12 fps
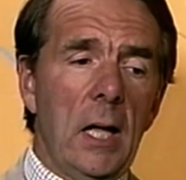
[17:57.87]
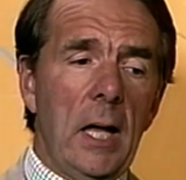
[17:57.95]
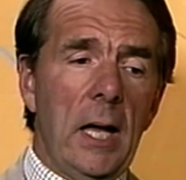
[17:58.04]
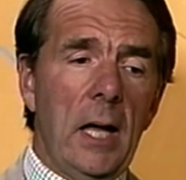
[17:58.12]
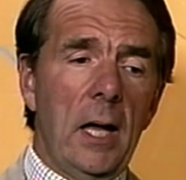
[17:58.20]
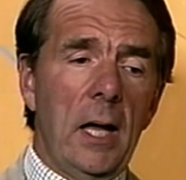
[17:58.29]

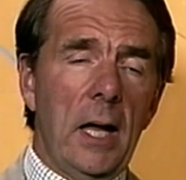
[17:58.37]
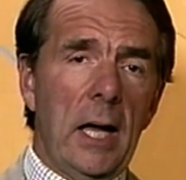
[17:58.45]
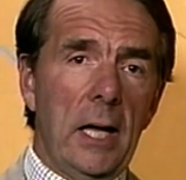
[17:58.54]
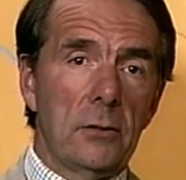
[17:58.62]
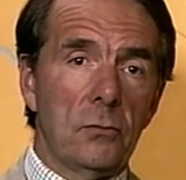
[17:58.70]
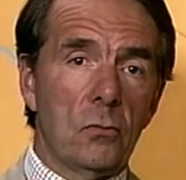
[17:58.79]

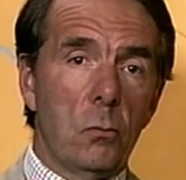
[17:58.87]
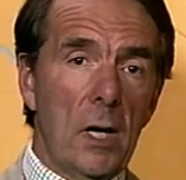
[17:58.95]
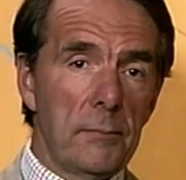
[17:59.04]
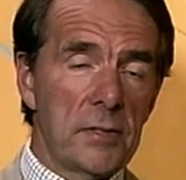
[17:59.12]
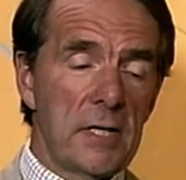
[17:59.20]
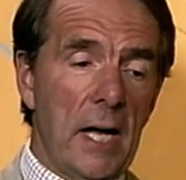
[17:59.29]
and one
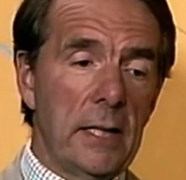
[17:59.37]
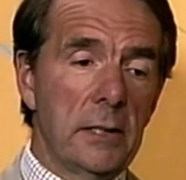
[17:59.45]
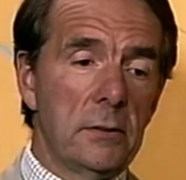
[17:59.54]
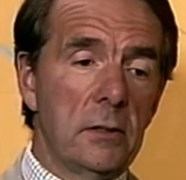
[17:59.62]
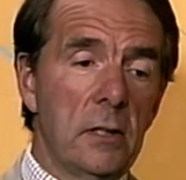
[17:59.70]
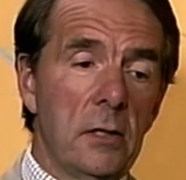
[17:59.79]

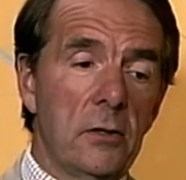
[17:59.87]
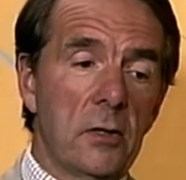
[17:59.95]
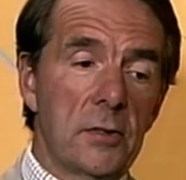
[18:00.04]
battalion, the